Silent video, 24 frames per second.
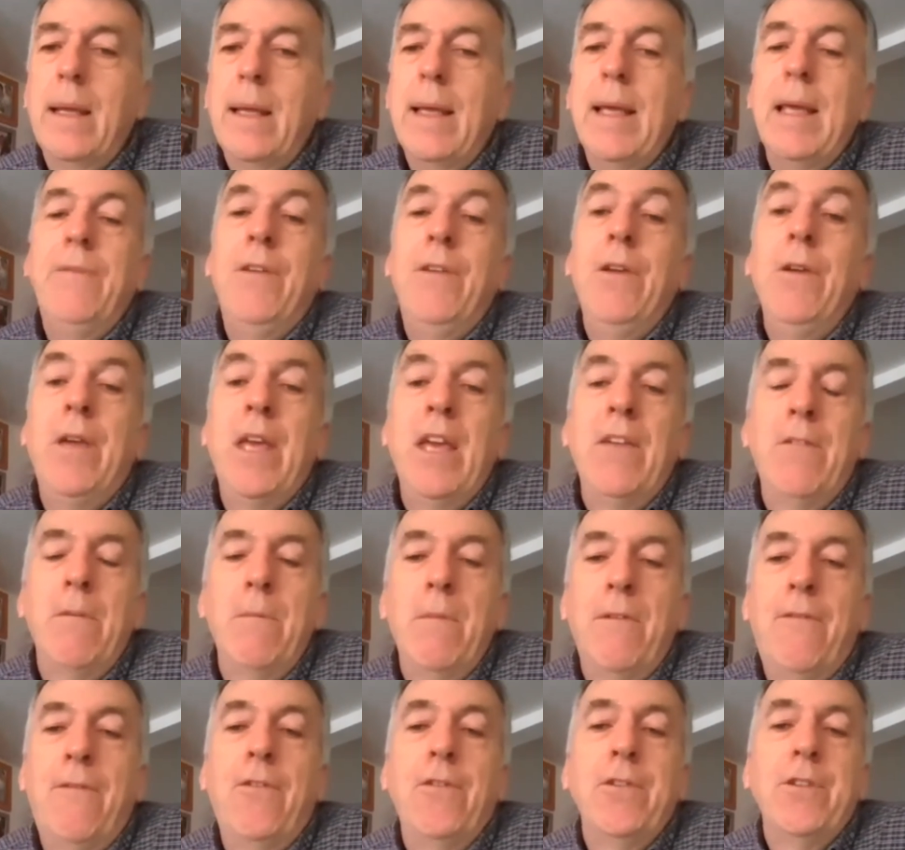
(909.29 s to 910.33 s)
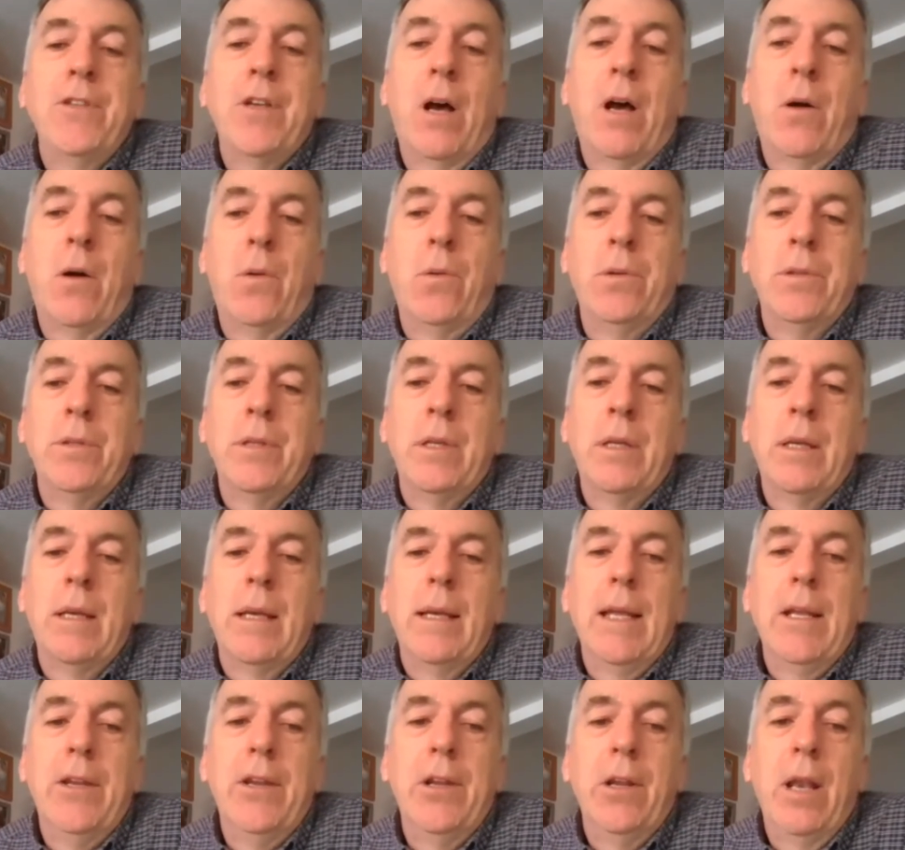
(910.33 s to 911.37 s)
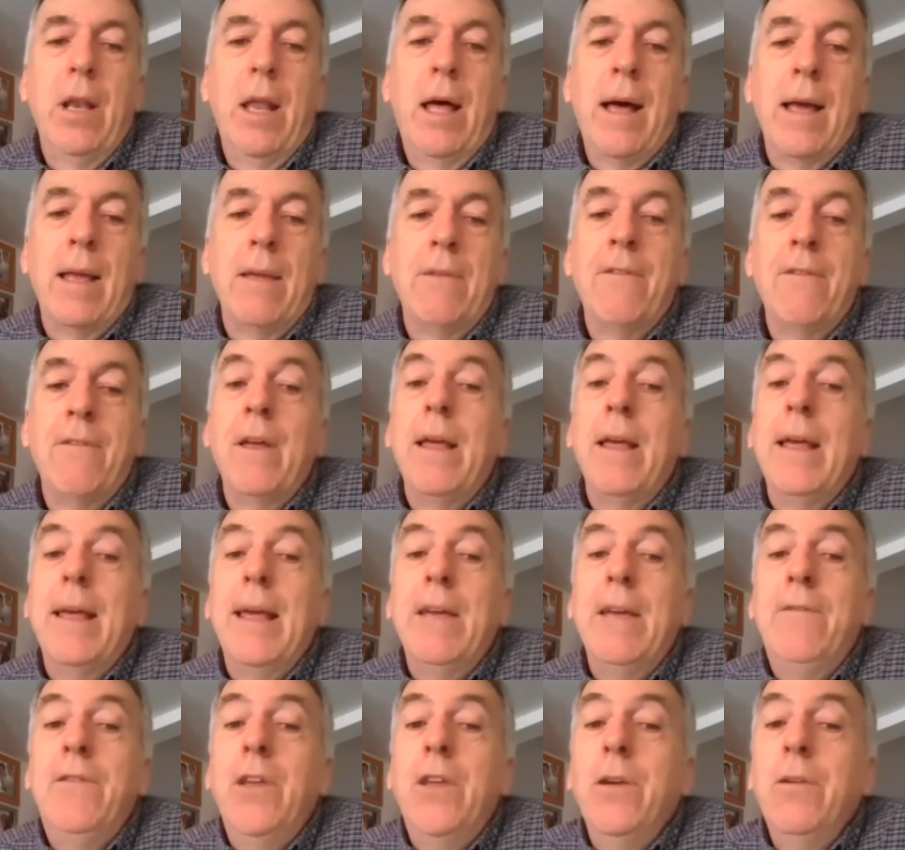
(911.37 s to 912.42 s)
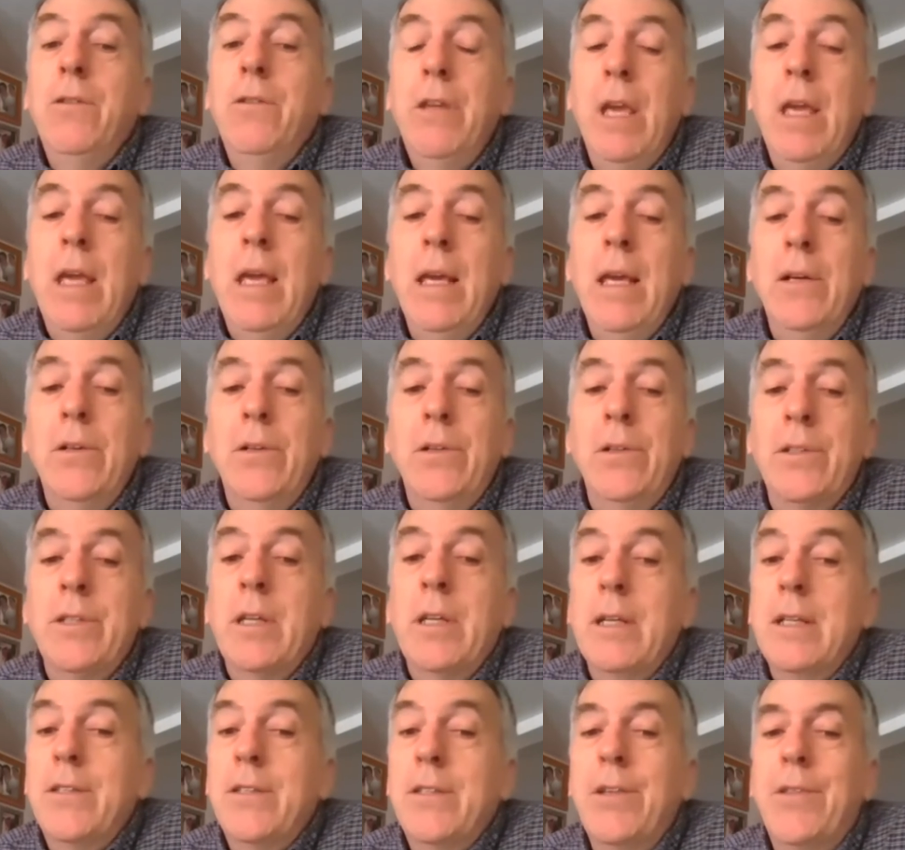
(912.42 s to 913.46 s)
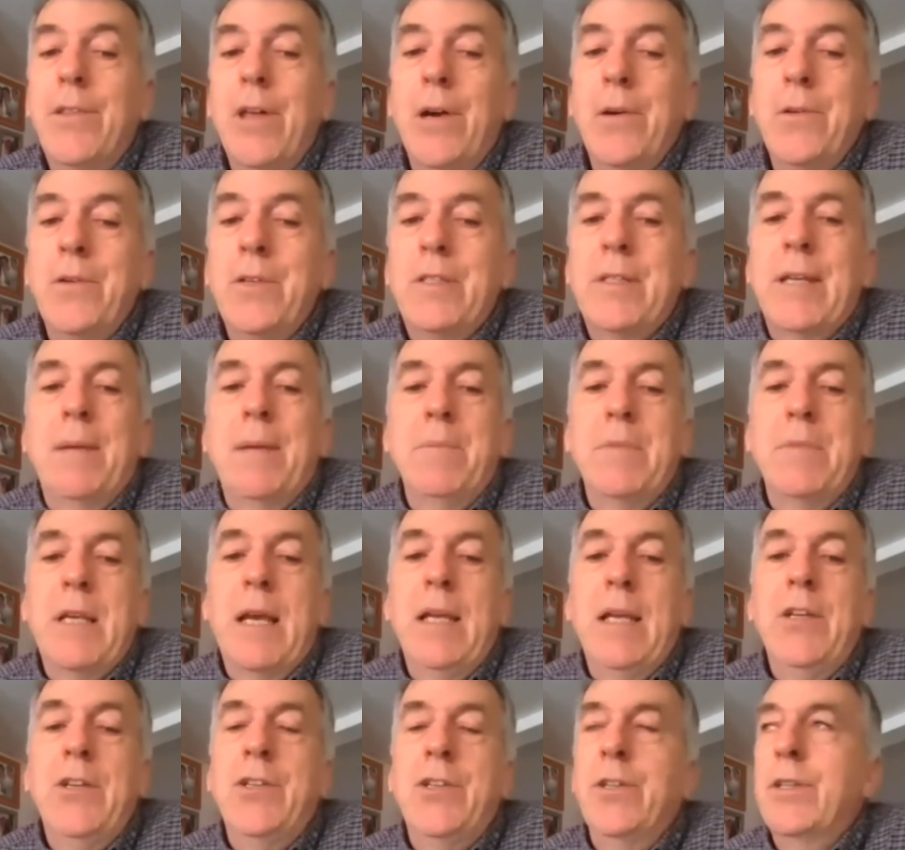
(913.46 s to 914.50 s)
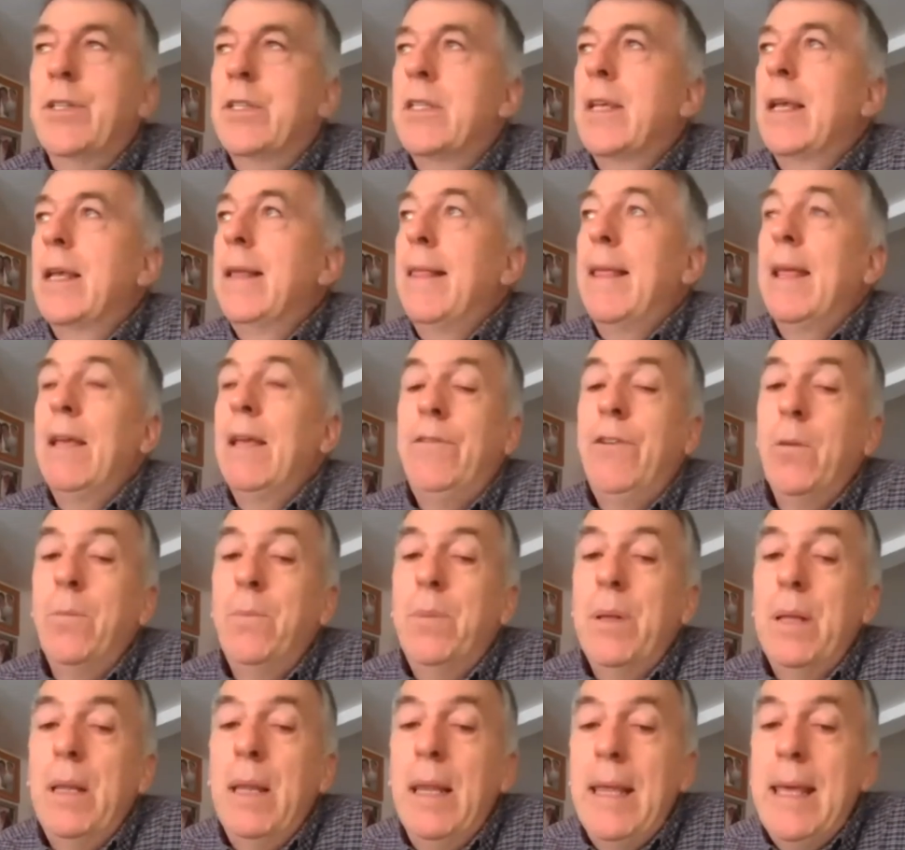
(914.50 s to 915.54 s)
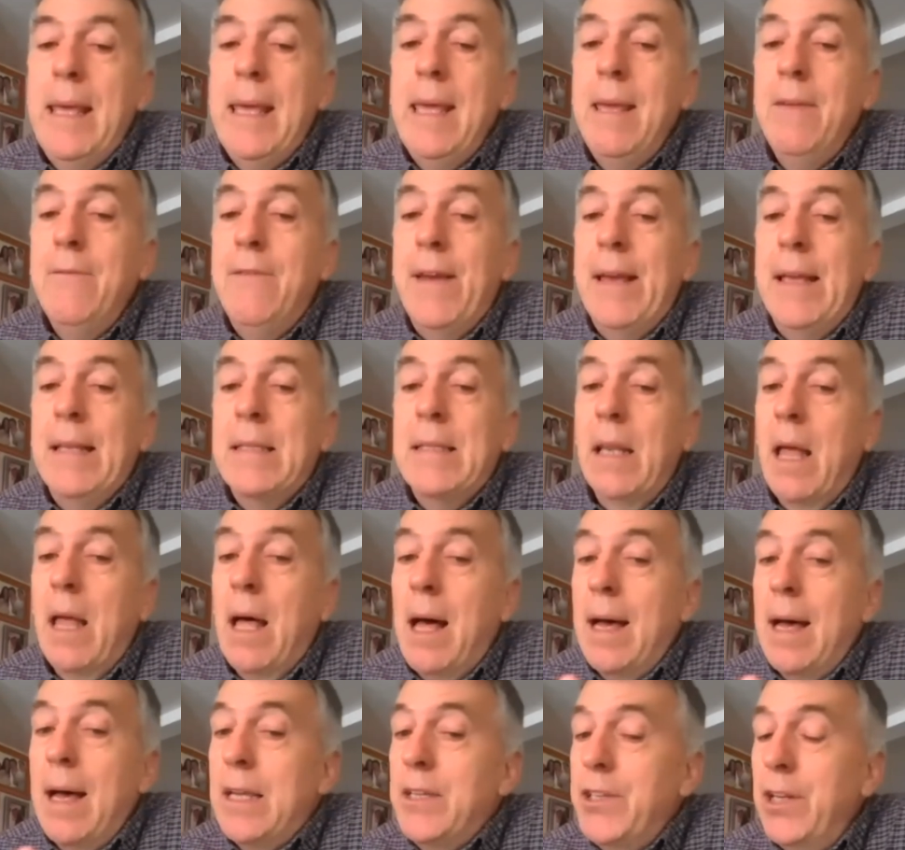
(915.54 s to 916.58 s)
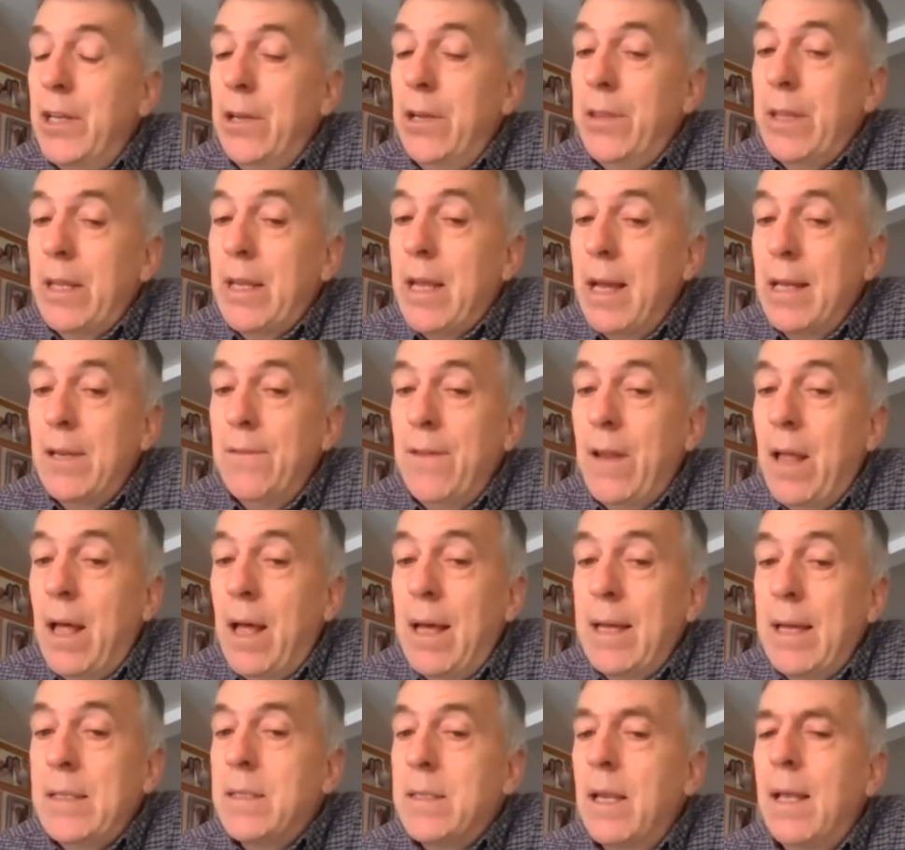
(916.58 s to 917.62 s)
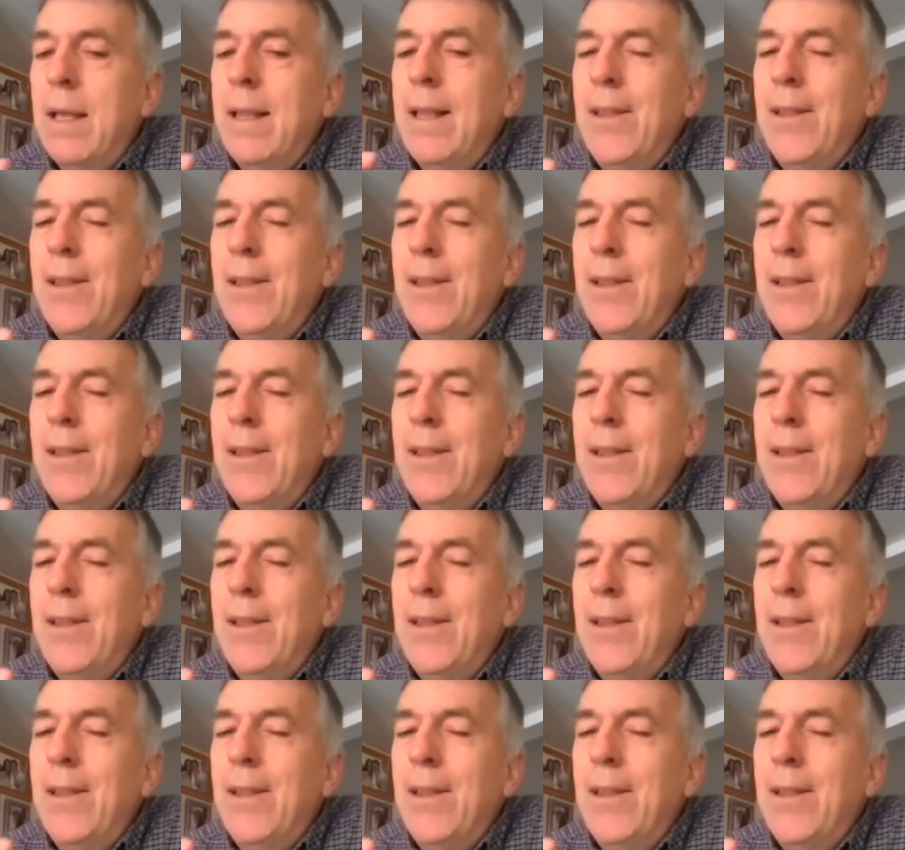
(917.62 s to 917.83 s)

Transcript: if you give him a foothold in your life, if you yield to those temptations, if you believe his lies. You know the kind of lies?